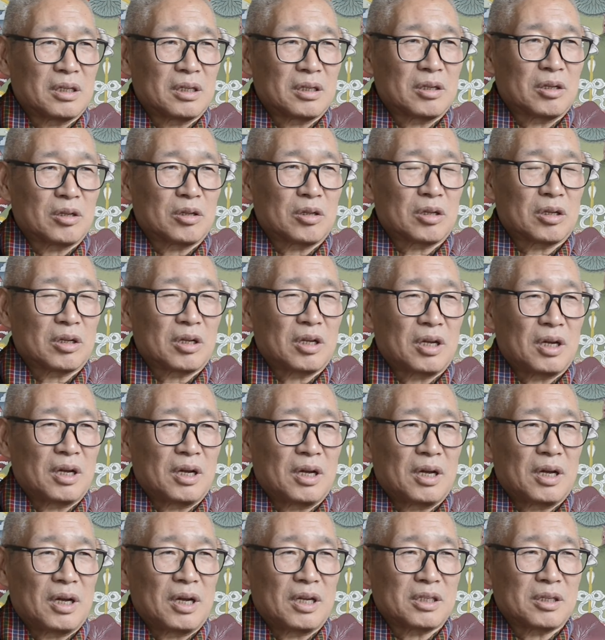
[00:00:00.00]
uh,
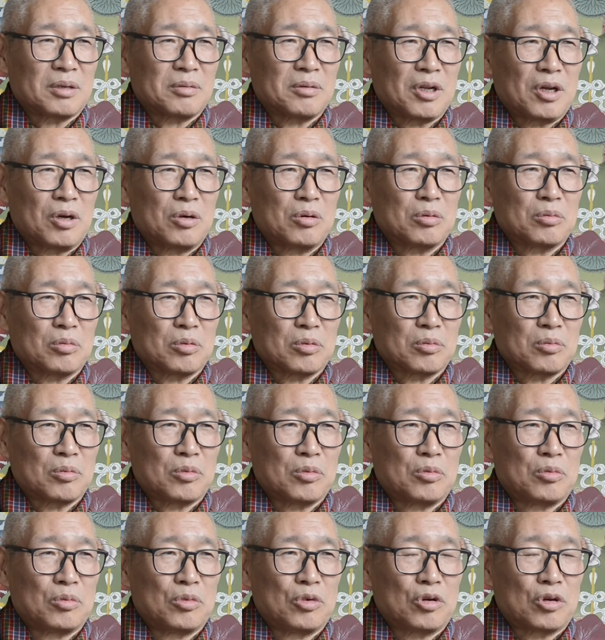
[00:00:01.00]
as of now,
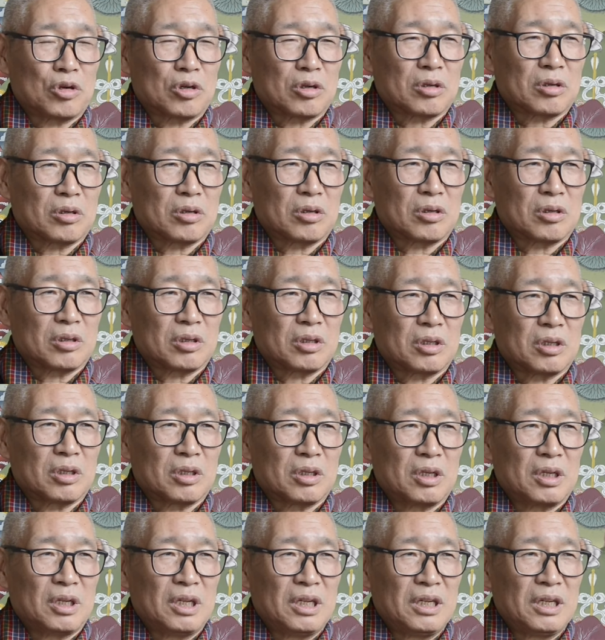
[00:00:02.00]
more
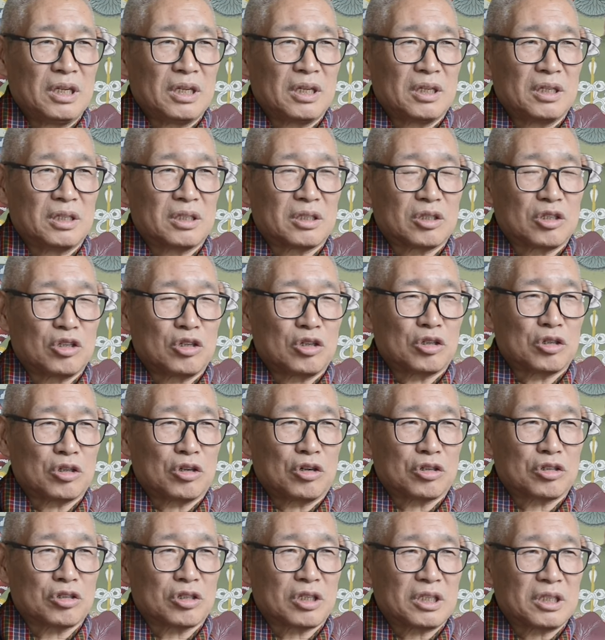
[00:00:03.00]
leaning is toward
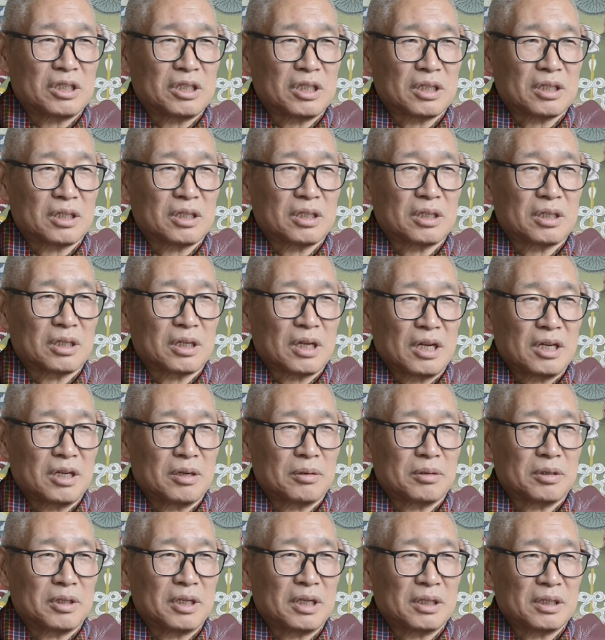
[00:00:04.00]
autocratic kind
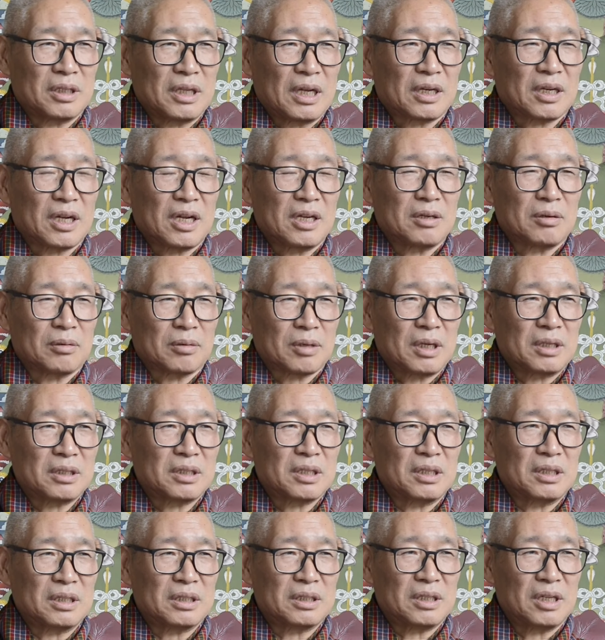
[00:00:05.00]
of thing. That kind of
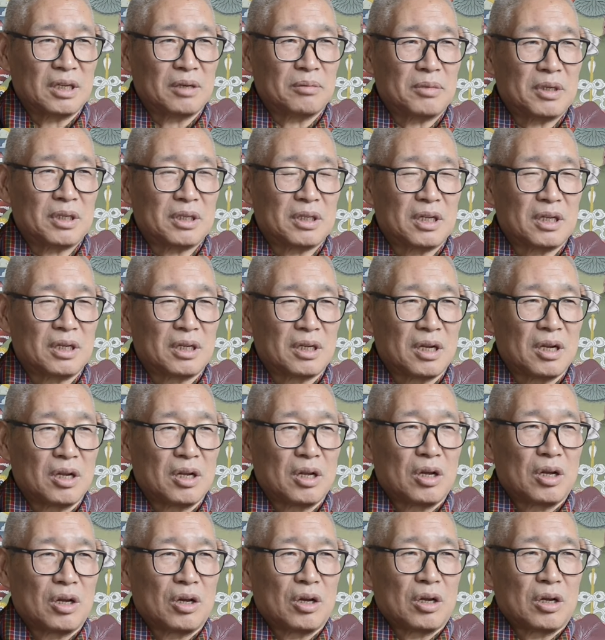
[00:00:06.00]
concern is there, but then
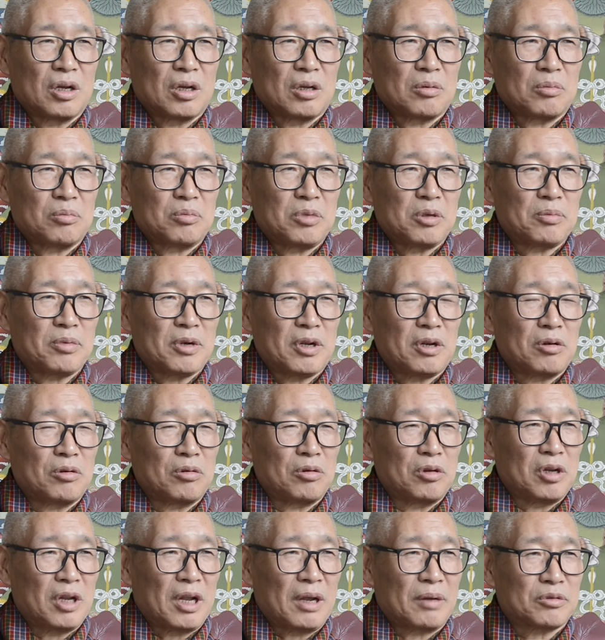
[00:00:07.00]
people
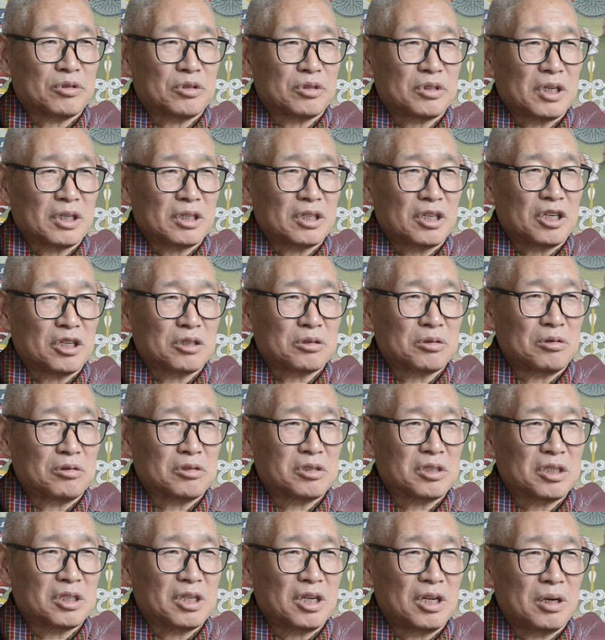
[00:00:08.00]
will have to take the
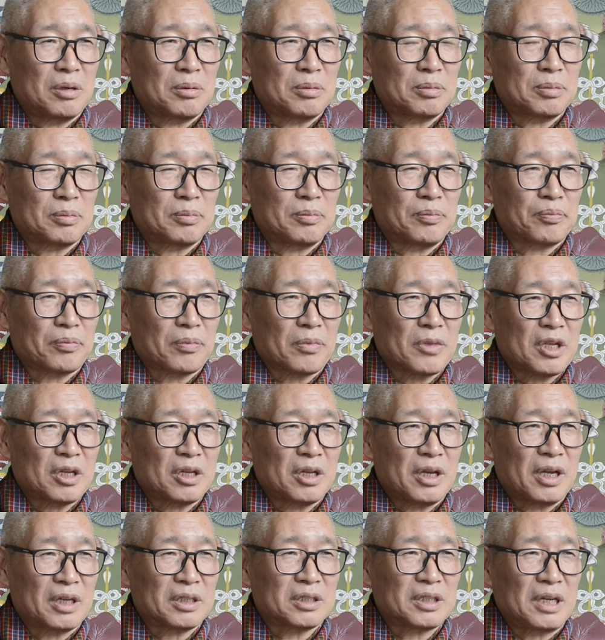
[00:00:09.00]
responsibility of
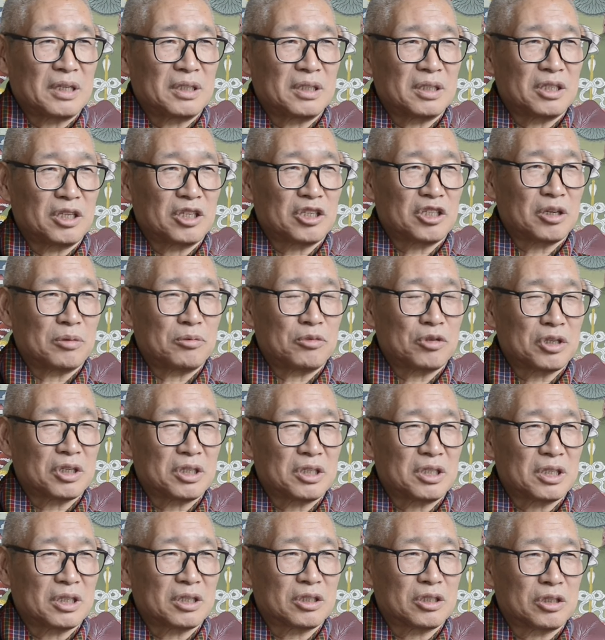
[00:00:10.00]
exercising the
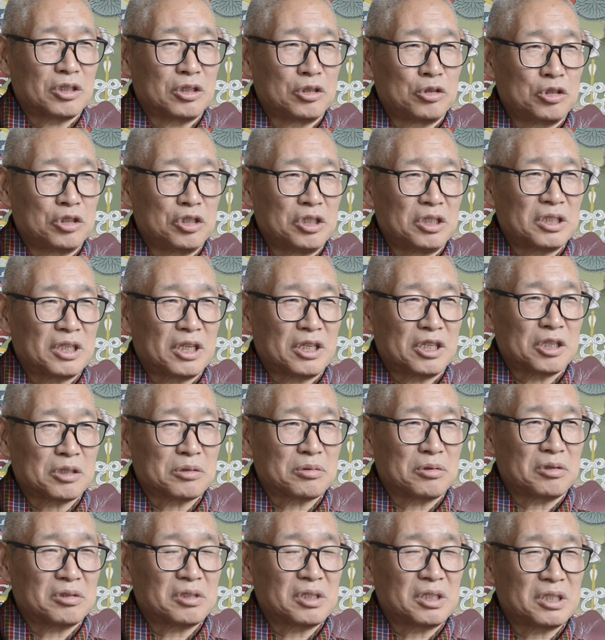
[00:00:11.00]
democratic duties and
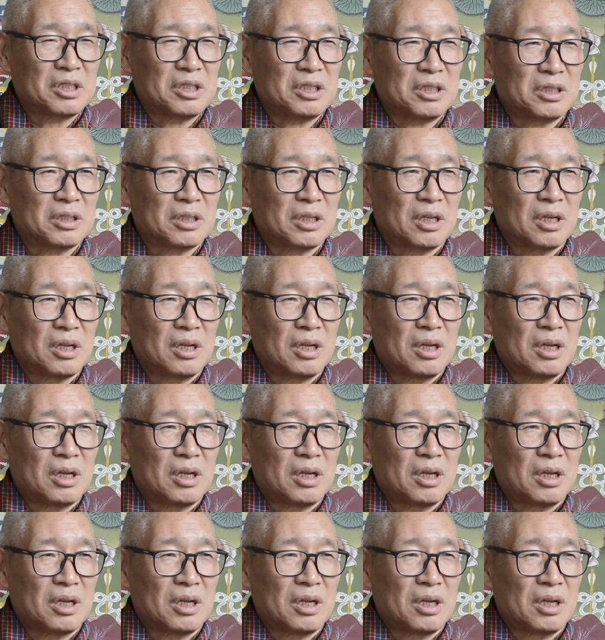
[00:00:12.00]
responsibilities.